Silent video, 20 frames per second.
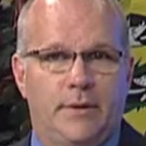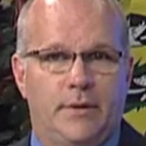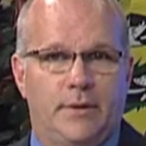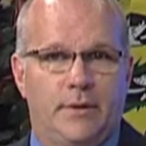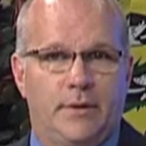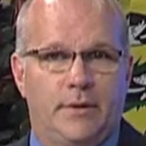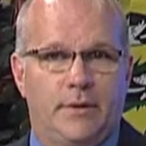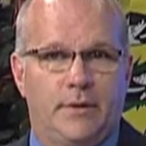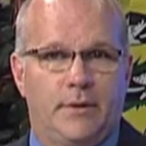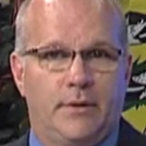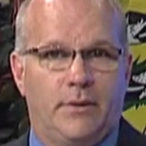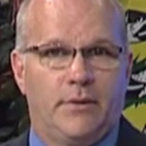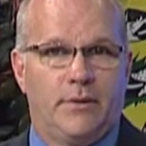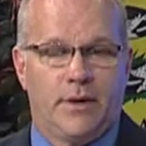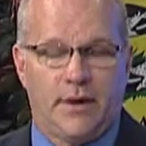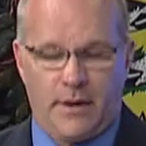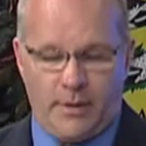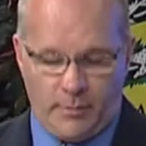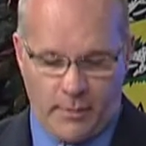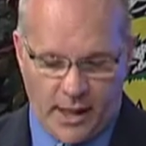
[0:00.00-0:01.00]
You know,
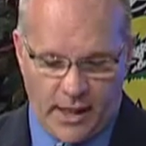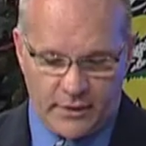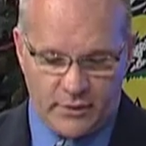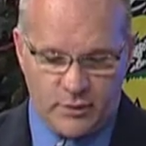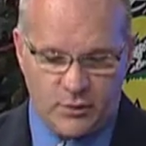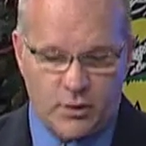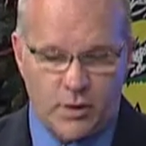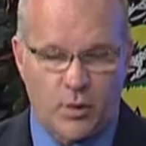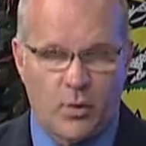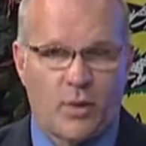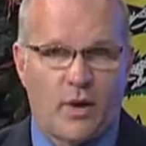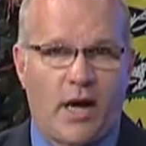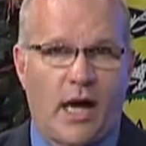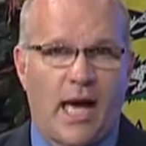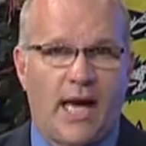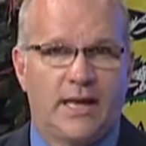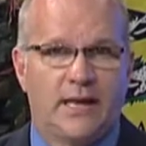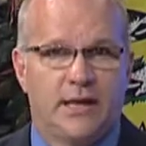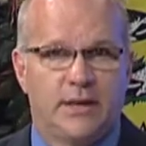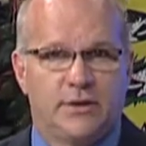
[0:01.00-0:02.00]
am I doing what
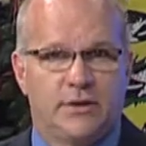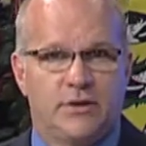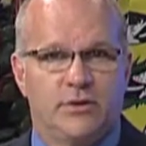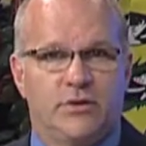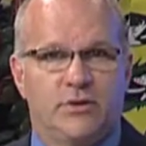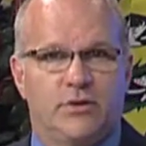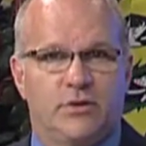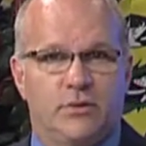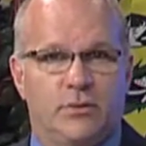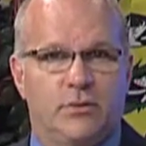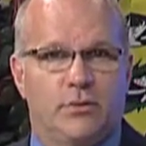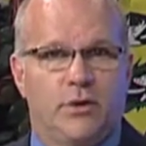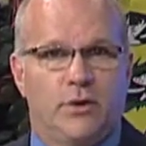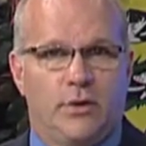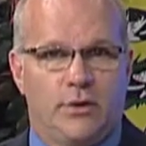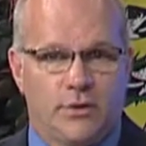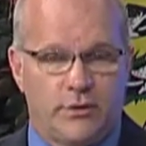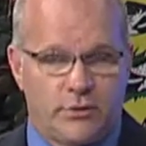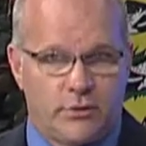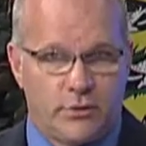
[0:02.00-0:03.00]
I need to do
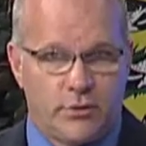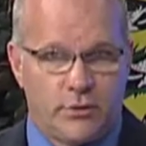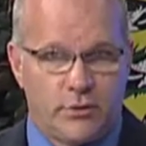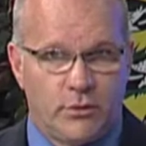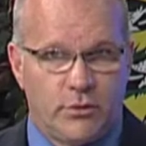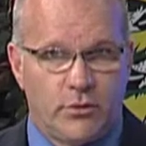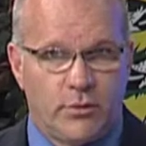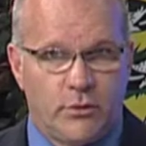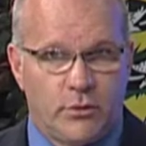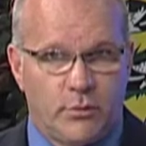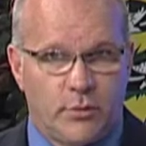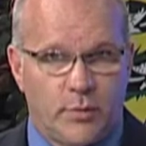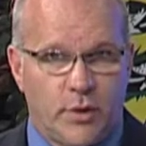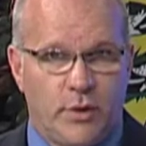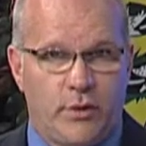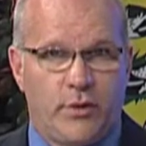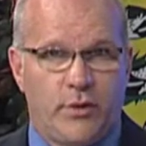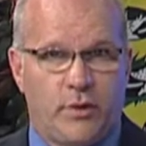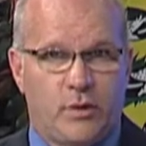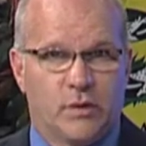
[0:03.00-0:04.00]
to
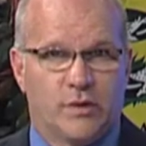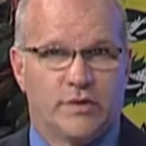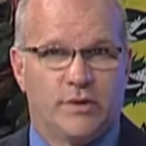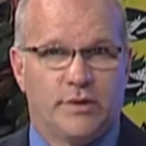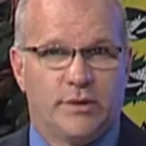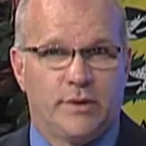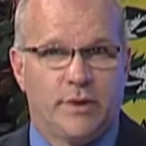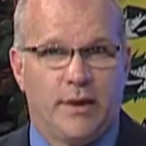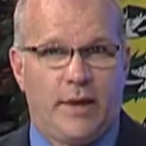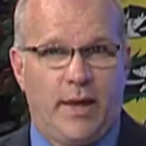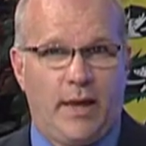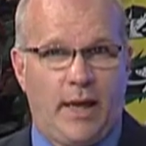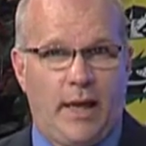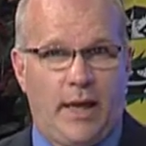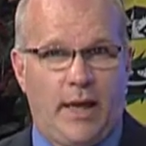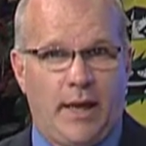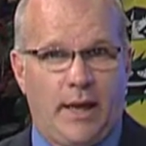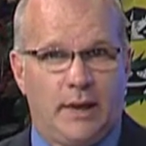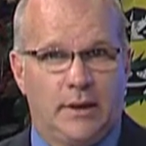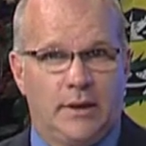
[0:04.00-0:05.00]
produce
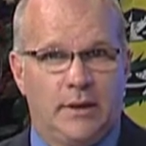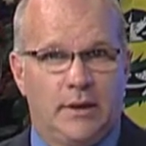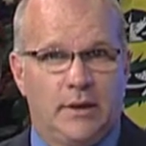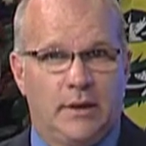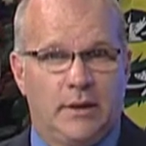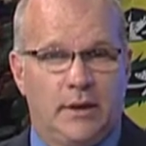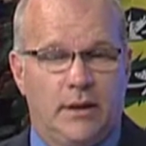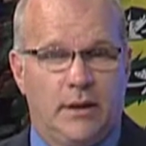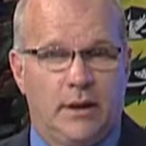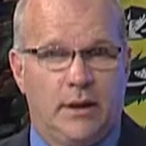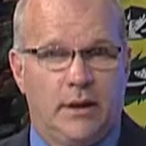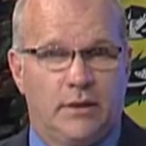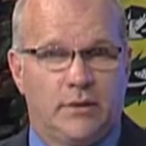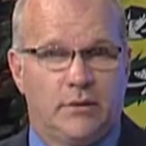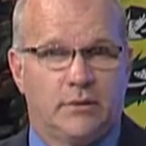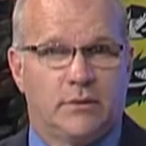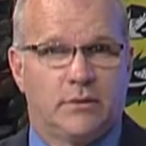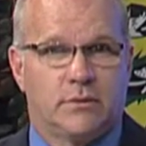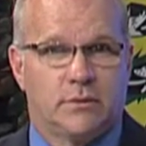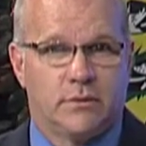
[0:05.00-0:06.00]
a, a
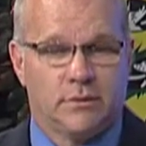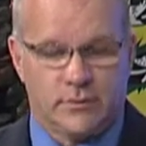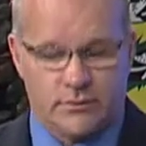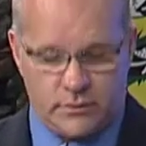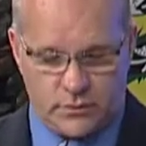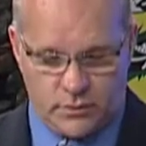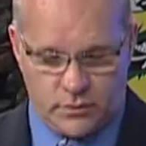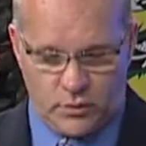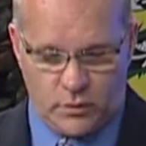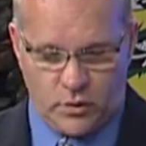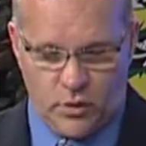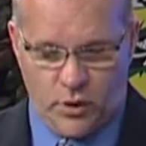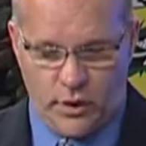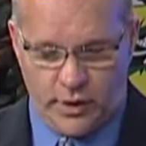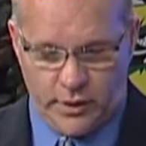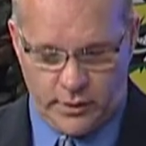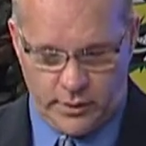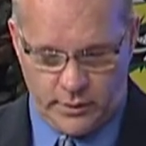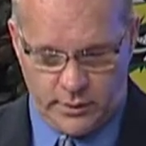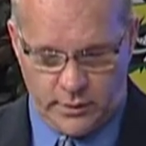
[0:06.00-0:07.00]

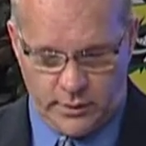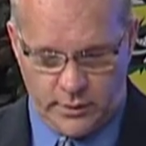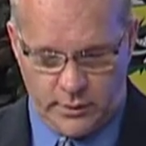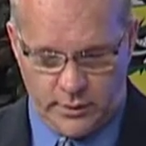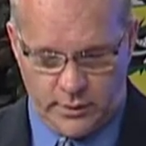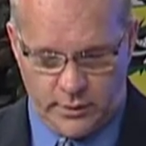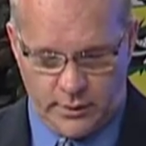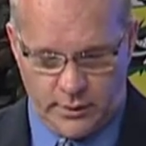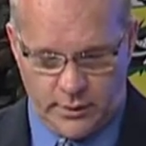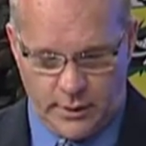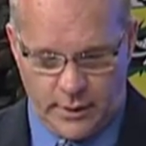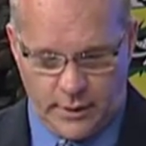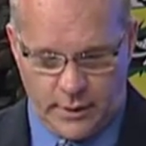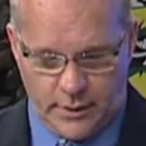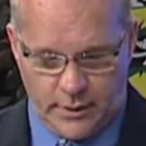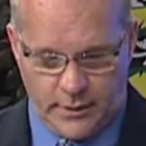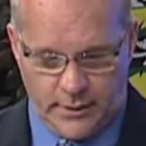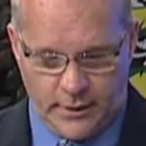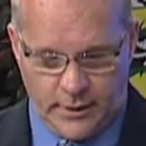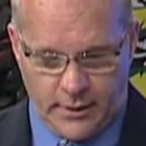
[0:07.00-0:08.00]
good
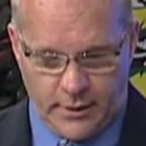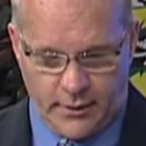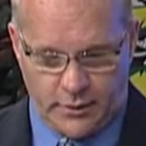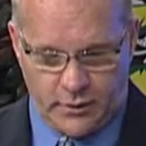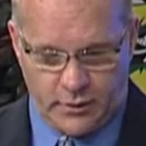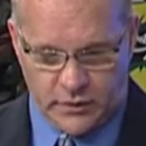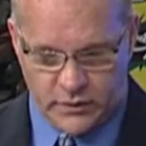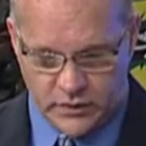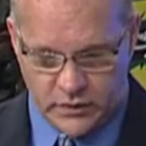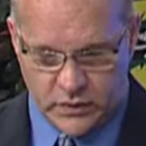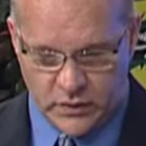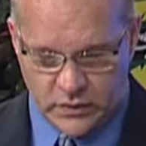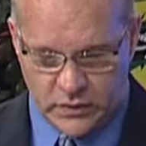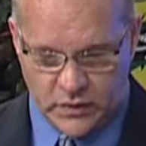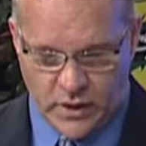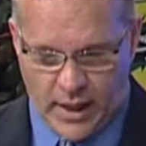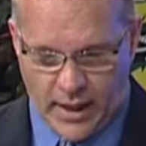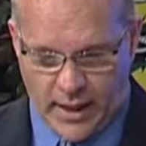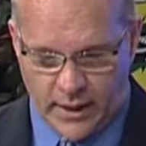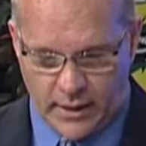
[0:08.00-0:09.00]
uh, a good
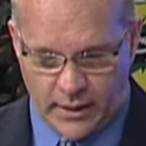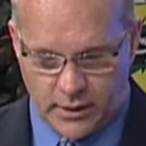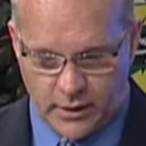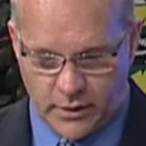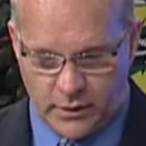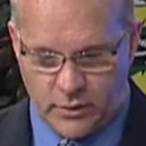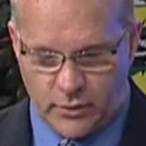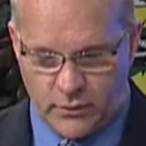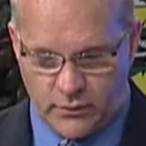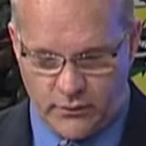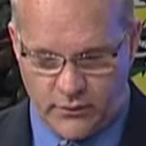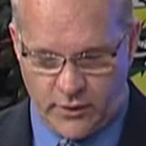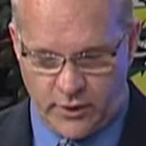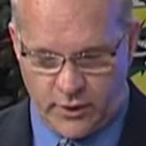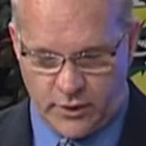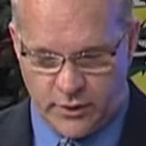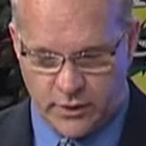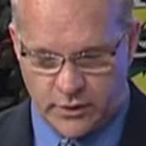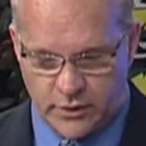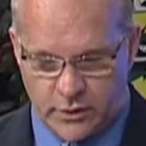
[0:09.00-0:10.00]
society, a good
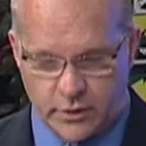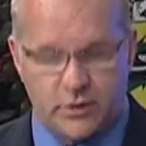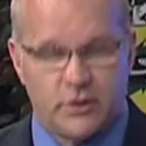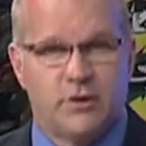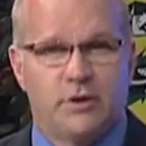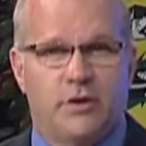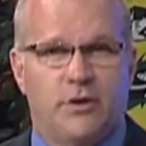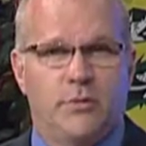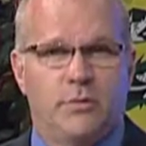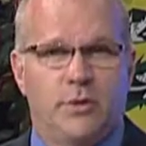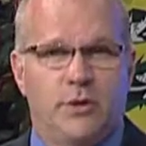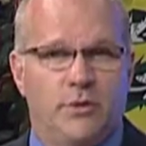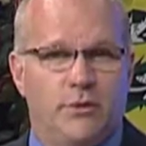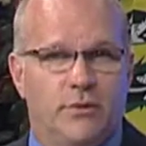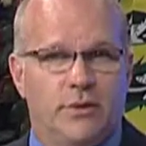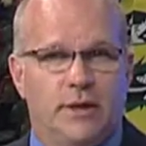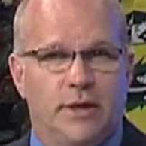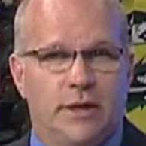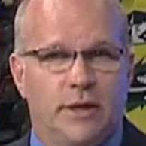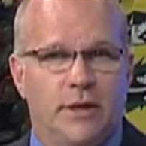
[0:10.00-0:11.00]
village, a good
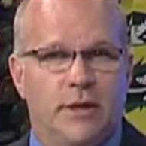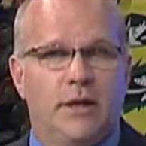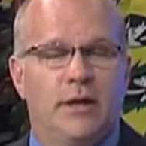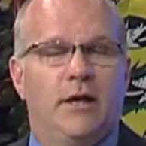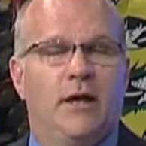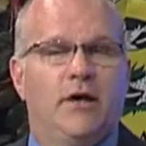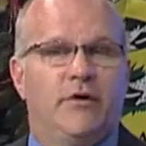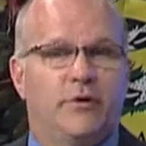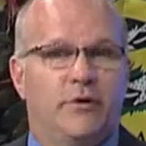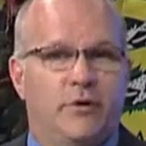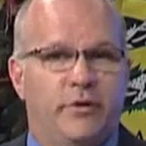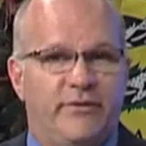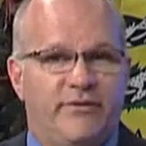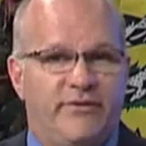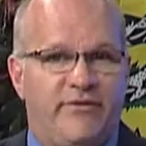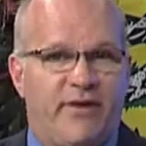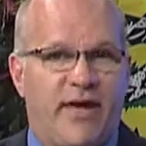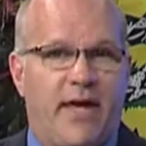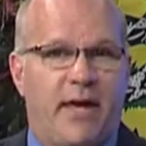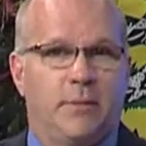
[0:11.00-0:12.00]
community, a good
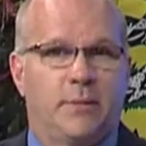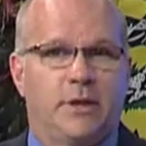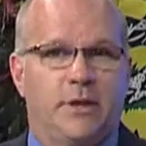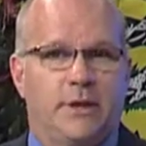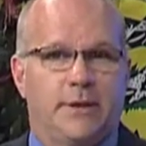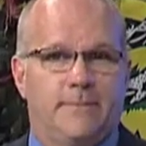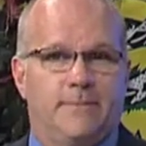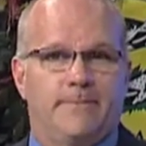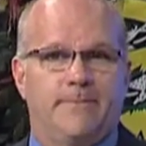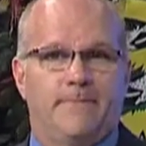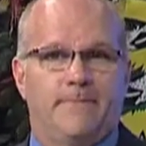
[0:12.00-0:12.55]
family.